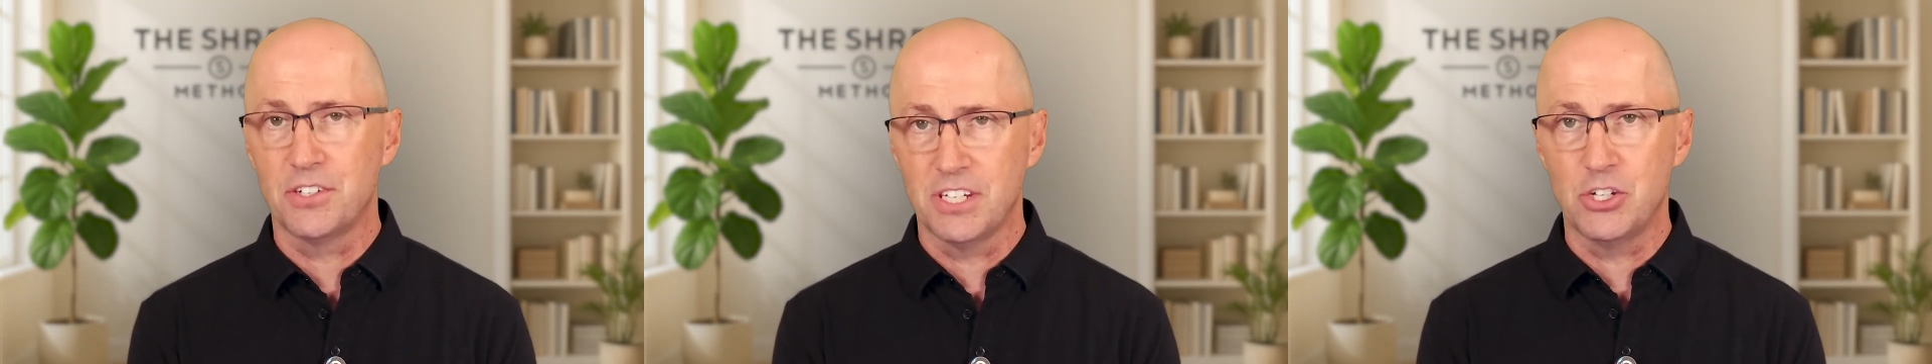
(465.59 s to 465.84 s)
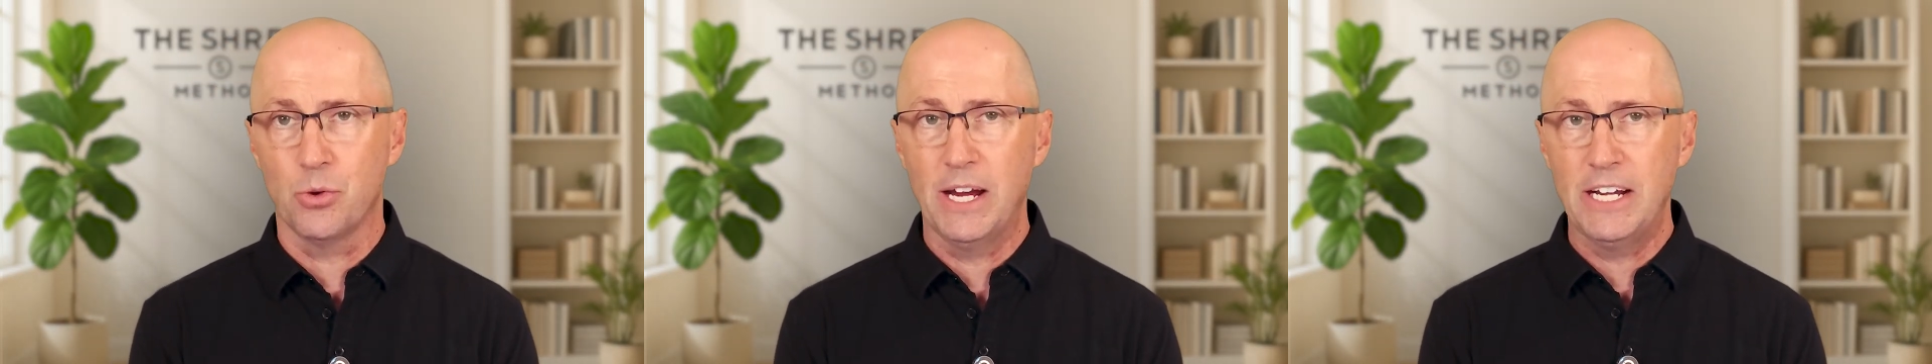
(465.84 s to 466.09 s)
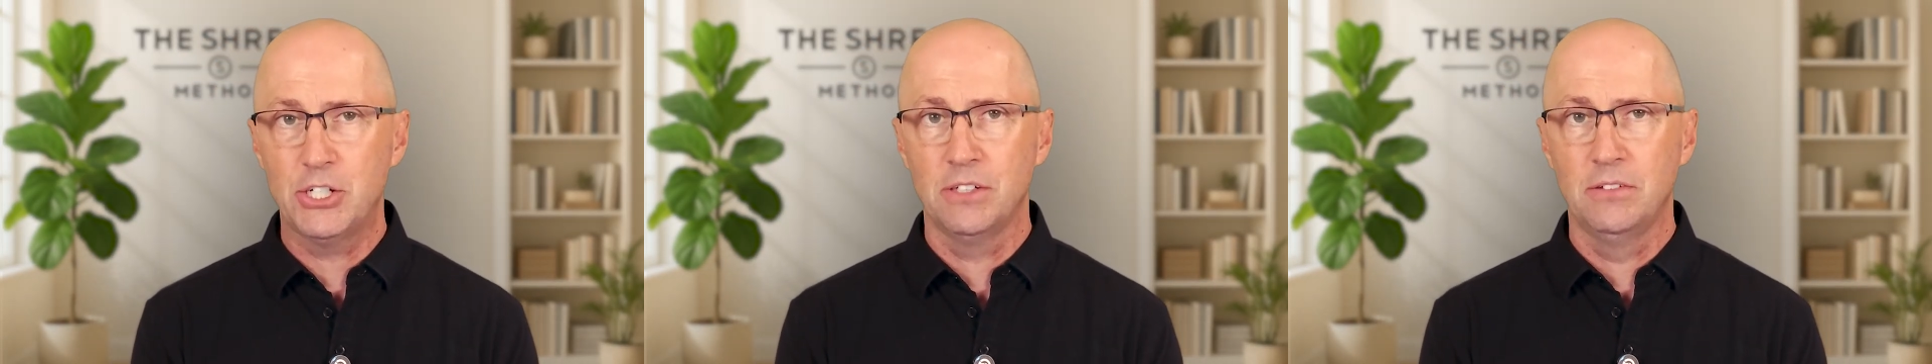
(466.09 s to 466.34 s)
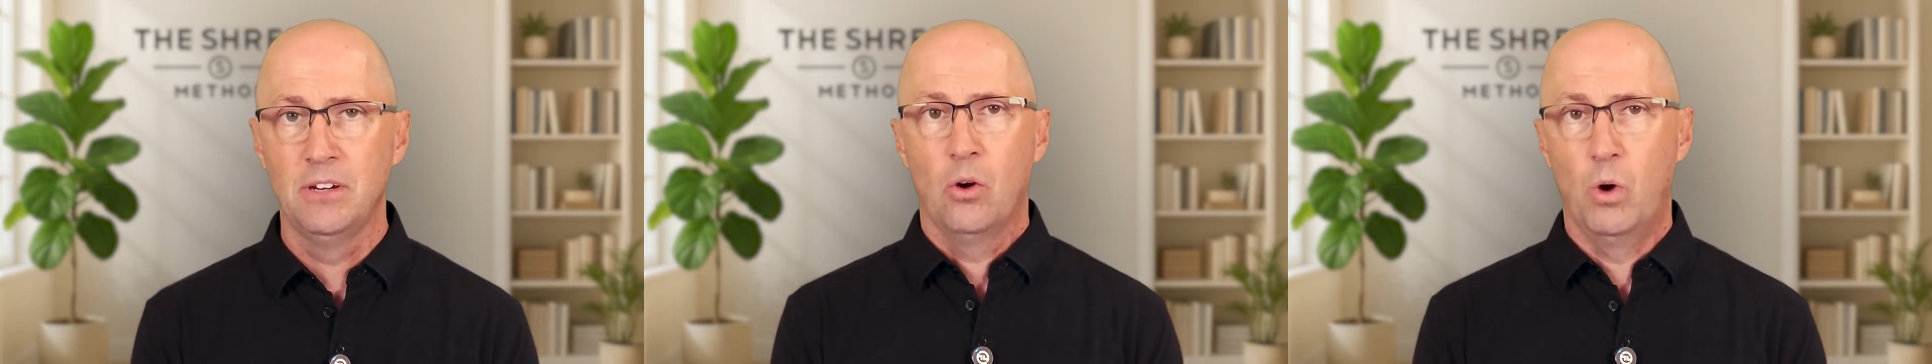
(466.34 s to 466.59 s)

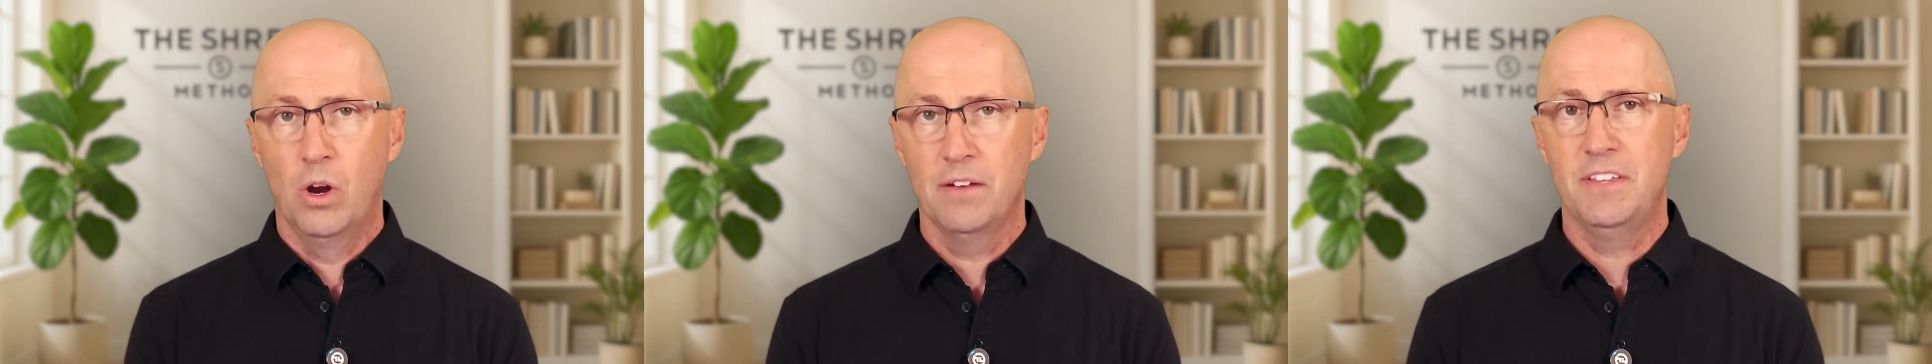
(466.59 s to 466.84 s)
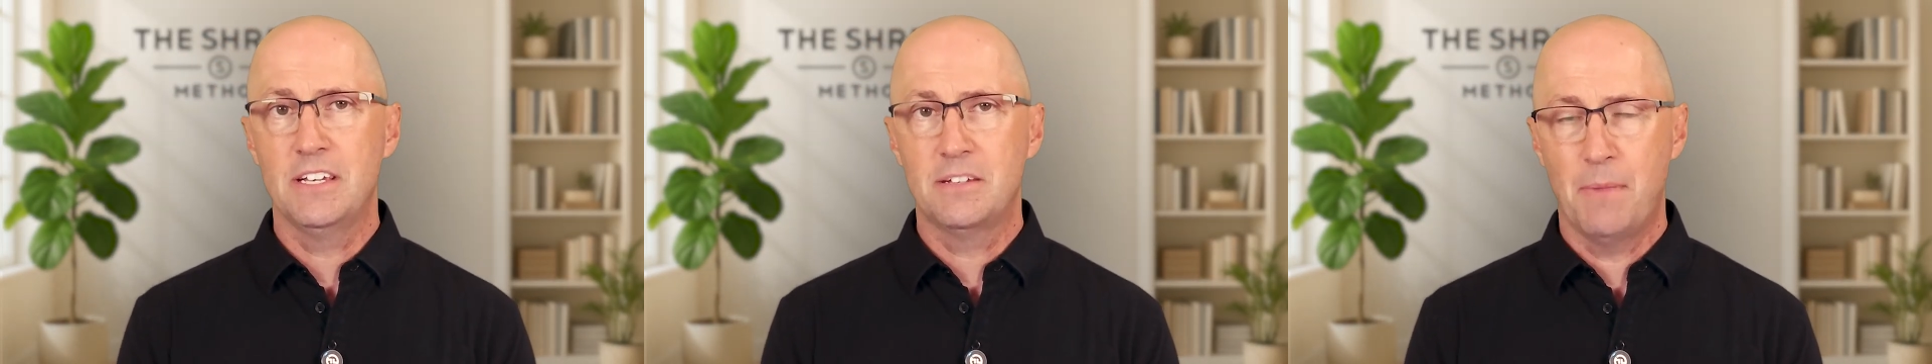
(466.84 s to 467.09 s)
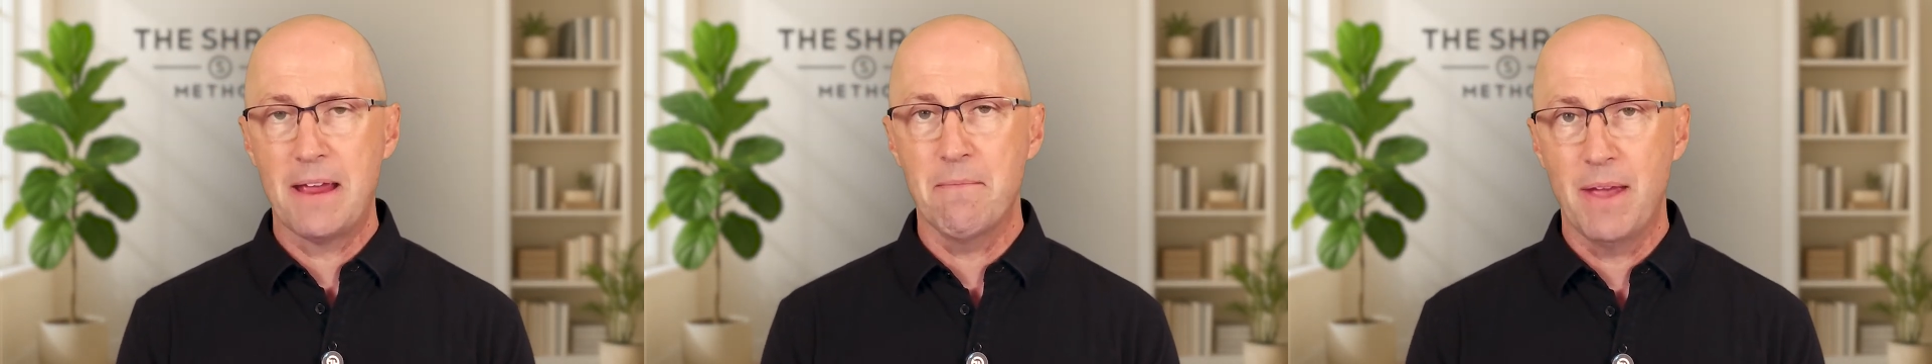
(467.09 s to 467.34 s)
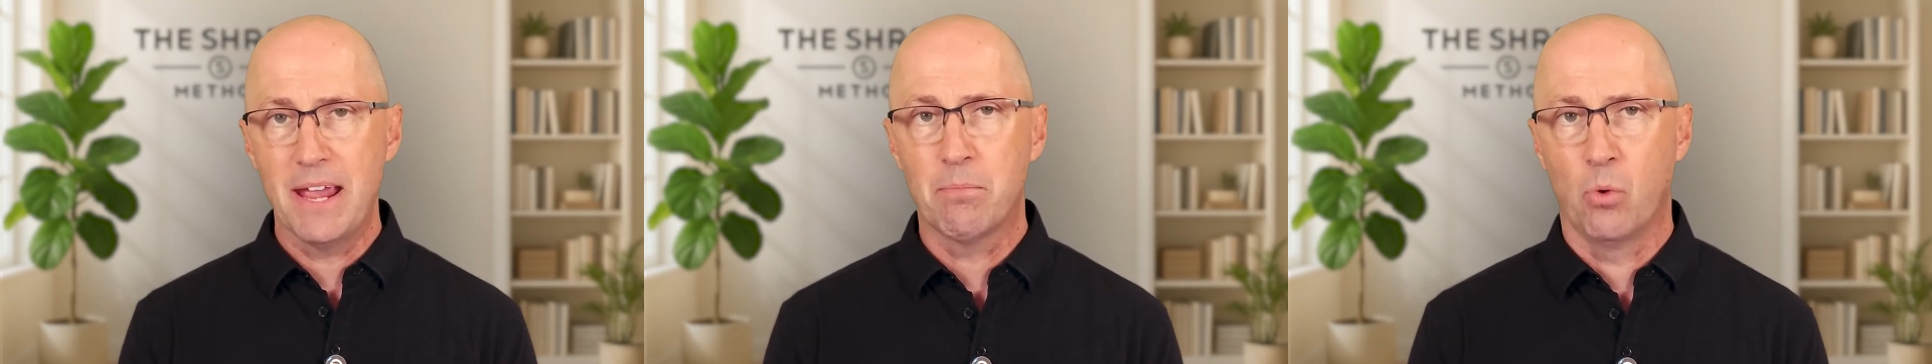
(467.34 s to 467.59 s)
situation, one of these might
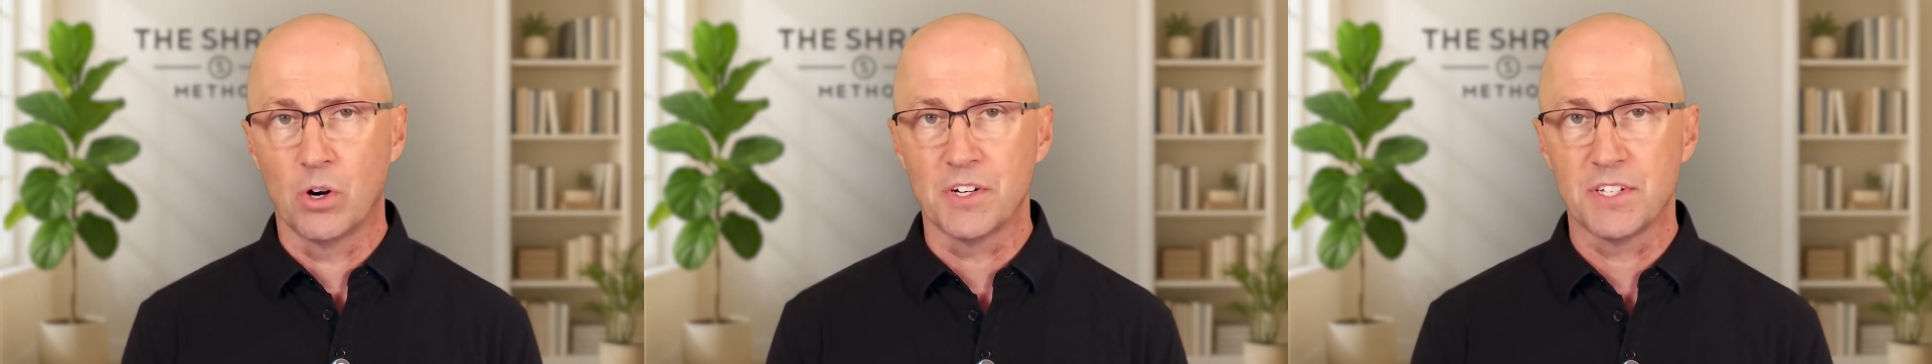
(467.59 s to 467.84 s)
make more